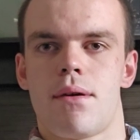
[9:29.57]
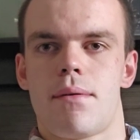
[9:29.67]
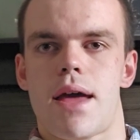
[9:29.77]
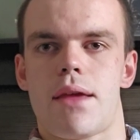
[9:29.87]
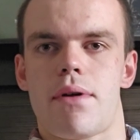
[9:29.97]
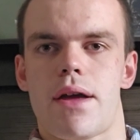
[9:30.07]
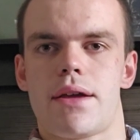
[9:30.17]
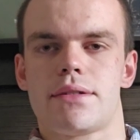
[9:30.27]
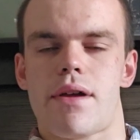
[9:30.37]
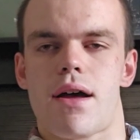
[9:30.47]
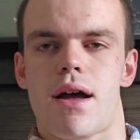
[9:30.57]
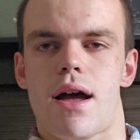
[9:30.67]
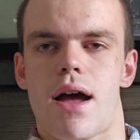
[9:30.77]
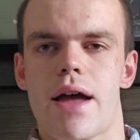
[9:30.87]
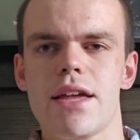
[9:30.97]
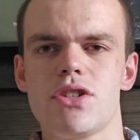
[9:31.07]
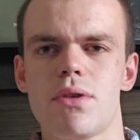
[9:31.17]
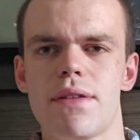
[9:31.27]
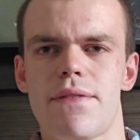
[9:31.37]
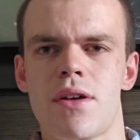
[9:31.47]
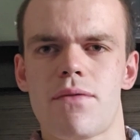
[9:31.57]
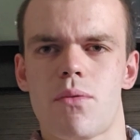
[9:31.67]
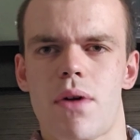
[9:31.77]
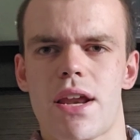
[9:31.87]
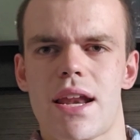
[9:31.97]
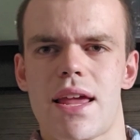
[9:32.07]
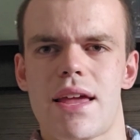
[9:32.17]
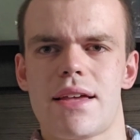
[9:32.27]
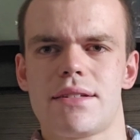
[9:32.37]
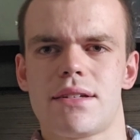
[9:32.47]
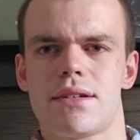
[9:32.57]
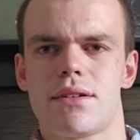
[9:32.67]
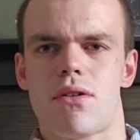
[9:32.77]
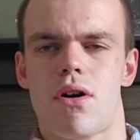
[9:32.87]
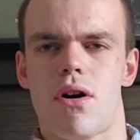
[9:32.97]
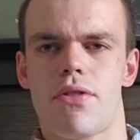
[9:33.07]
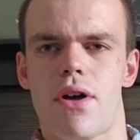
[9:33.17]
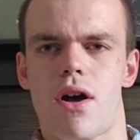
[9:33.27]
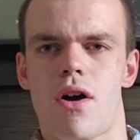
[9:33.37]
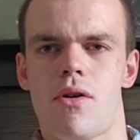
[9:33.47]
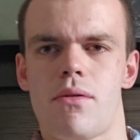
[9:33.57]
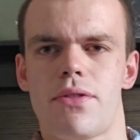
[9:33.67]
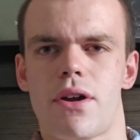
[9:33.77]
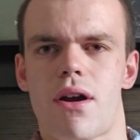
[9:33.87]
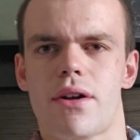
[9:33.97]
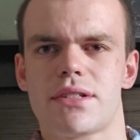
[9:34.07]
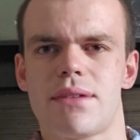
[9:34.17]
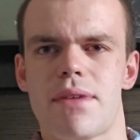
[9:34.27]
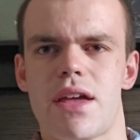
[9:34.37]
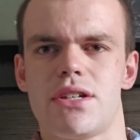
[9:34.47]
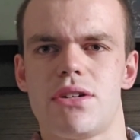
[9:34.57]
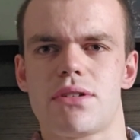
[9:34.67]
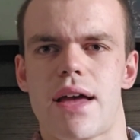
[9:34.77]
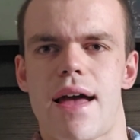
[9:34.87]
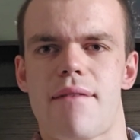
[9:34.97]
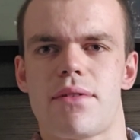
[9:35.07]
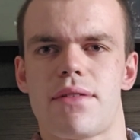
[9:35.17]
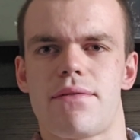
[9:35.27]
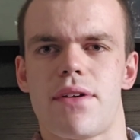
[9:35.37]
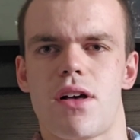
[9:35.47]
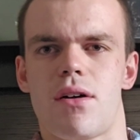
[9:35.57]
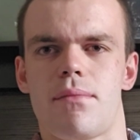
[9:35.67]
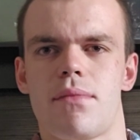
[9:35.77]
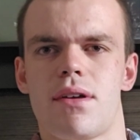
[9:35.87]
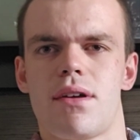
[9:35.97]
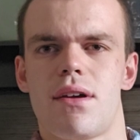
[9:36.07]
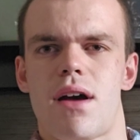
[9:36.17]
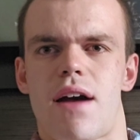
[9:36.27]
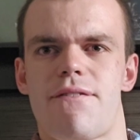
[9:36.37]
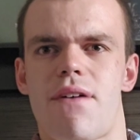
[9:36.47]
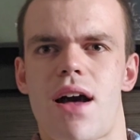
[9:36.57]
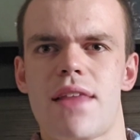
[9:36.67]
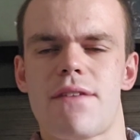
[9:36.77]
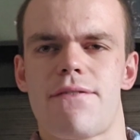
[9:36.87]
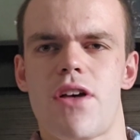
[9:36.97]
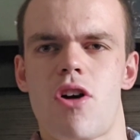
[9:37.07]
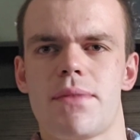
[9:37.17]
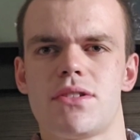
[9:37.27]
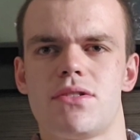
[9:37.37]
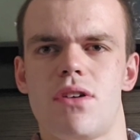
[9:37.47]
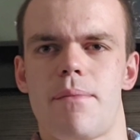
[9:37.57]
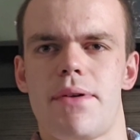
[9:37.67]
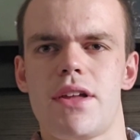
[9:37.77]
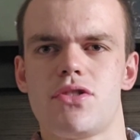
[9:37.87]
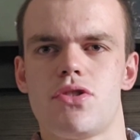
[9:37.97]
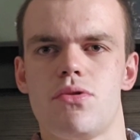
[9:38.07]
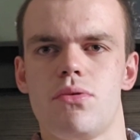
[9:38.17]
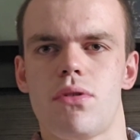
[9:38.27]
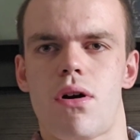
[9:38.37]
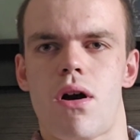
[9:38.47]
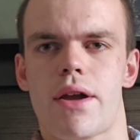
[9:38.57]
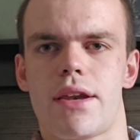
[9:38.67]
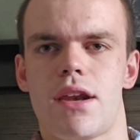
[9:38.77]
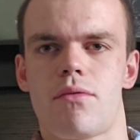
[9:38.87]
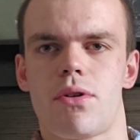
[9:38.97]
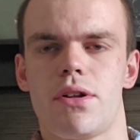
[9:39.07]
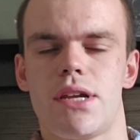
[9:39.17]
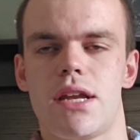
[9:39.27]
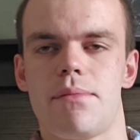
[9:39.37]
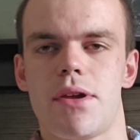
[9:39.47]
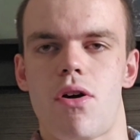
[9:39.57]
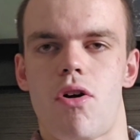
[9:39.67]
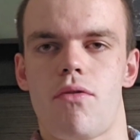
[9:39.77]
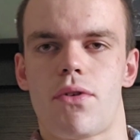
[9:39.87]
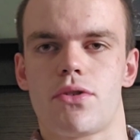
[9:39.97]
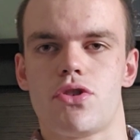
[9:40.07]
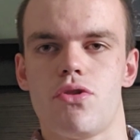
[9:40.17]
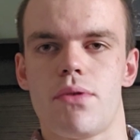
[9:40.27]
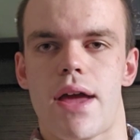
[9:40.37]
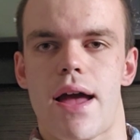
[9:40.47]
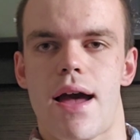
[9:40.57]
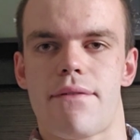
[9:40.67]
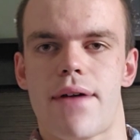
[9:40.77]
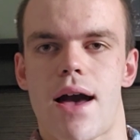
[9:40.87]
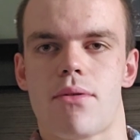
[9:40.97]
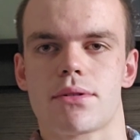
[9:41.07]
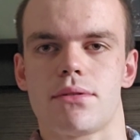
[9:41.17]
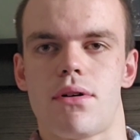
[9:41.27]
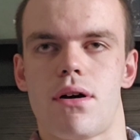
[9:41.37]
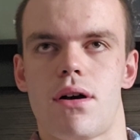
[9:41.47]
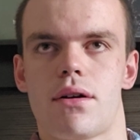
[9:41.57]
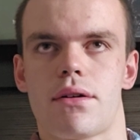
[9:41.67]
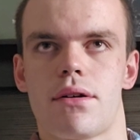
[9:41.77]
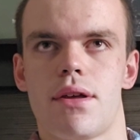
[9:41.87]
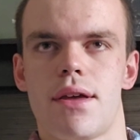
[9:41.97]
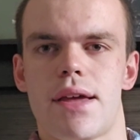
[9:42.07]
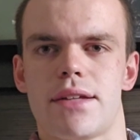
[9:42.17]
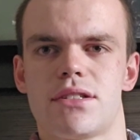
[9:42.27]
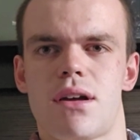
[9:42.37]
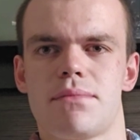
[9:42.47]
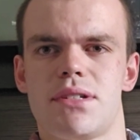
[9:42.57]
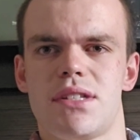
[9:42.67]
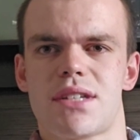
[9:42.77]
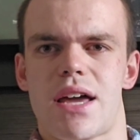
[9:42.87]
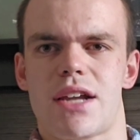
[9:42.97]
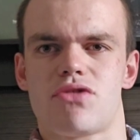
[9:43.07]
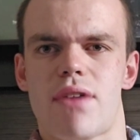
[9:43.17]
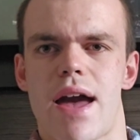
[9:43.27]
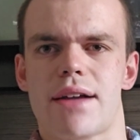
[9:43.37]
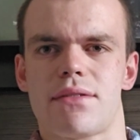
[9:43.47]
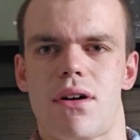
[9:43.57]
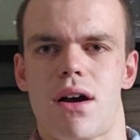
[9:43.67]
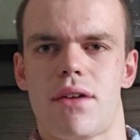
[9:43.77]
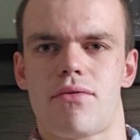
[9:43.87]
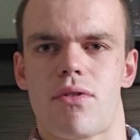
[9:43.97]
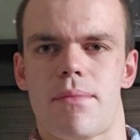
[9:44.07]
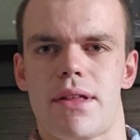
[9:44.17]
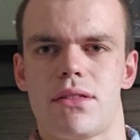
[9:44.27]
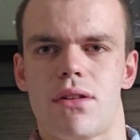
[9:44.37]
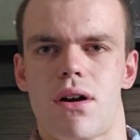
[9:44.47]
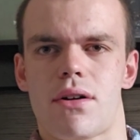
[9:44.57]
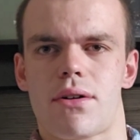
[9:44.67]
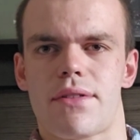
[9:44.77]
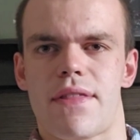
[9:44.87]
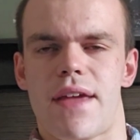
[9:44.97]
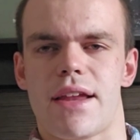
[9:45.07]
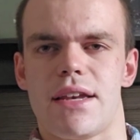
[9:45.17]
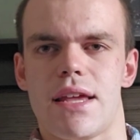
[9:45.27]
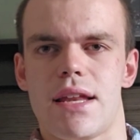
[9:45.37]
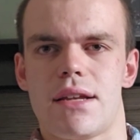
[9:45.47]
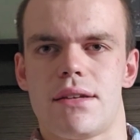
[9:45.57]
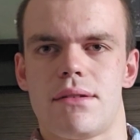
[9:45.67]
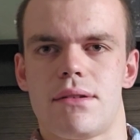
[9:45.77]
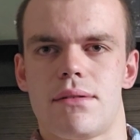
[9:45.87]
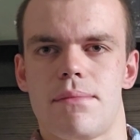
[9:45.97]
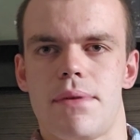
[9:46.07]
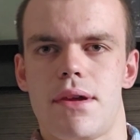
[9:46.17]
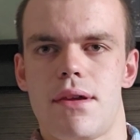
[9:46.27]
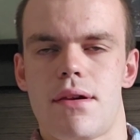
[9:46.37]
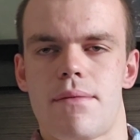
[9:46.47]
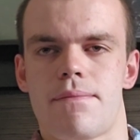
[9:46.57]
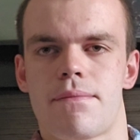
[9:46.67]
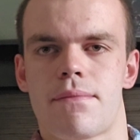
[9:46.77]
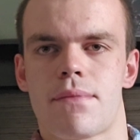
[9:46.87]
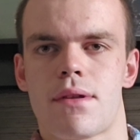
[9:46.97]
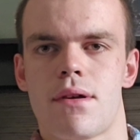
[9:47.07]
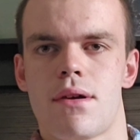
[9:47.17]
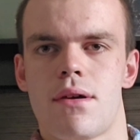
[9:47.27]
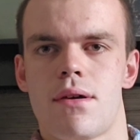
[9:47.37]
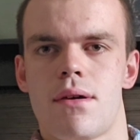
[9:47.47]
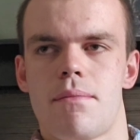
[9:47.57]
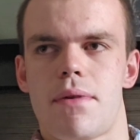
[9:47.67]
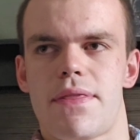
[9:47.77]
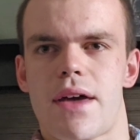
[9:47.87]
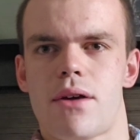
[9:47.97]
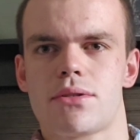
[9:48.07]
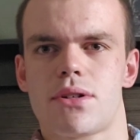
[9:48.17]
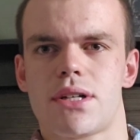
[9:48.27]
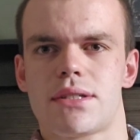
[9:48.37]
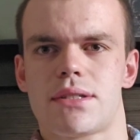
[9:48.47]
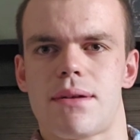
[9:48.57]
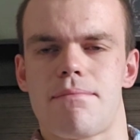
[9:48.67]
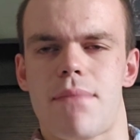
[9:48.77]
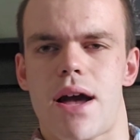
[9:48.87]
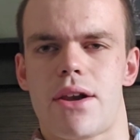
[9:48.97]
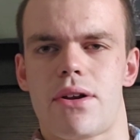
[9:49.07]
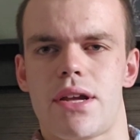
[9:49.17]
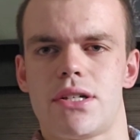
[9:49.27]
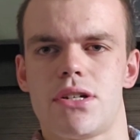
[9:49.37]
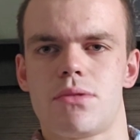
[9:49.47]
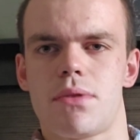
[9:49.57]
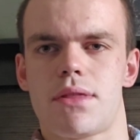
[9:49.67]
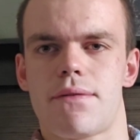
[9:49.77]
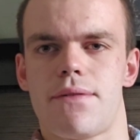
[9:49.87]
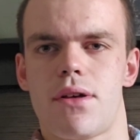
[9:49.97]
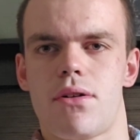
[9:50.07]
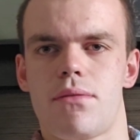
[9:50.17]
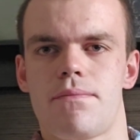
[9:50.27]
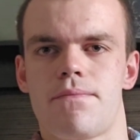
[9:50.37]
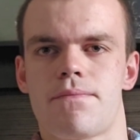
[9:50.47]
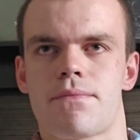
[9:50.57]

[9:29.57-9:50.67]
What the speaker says: Anyways, I enjoy the film for what it is, although there are some issues I have with the film. I find the film is a bit too long. It didn't really need to be over 2.5 hours long. And some scenes kind of dragged on for a bit longer than they needed to be. But those are just some minor issues with the film.